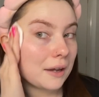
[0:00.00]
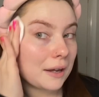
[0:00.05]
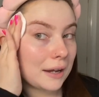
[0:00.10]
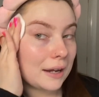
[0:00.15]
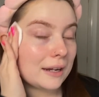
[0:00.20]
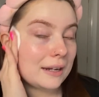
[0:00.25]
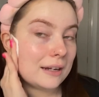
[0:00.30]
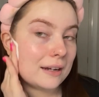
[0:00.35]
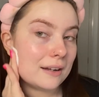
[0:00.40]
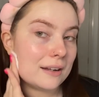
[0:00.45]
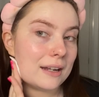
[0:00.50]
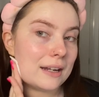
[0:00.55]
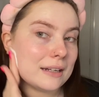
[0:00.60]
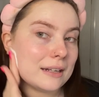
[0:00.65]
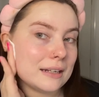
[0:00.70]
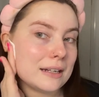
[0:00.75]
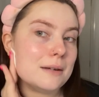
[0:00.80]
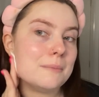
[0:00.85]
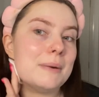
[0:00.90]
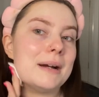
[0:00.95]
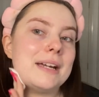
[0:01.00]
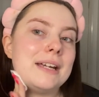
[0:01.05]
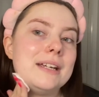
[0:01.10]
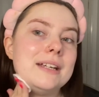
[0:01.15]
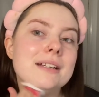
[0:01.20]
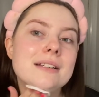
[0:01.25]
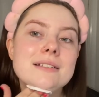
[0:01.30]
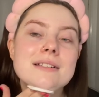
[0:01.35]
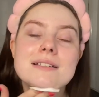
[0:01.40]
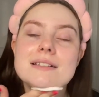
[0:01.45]
here like near my
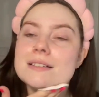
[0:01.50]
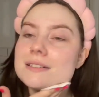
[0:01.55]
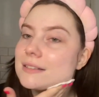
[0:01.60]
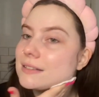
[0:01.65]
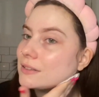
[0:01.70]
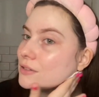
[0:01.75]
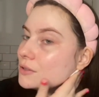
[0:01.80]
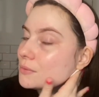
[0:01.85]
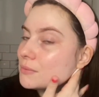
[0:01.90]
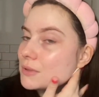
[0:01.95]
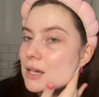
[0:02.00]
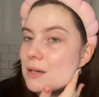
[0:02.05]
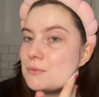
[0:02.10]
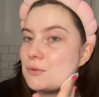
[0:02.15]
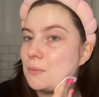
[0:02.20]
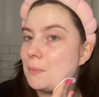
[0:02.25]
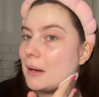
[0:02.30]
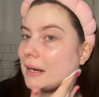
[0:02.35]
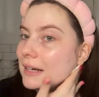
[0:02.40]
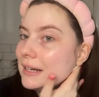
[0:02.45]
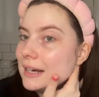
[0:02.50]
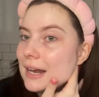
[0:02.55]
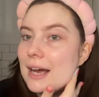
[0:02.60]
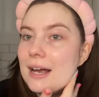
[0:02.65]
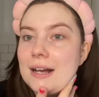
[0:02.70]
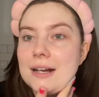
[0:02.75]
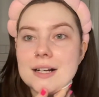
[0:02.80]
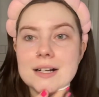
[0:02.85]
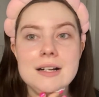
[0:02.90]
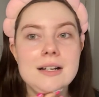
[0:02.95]
ears and sometimes my
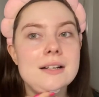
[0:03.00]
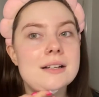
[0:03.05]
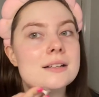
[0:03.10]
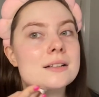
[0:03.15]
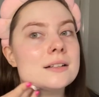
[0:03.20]
neck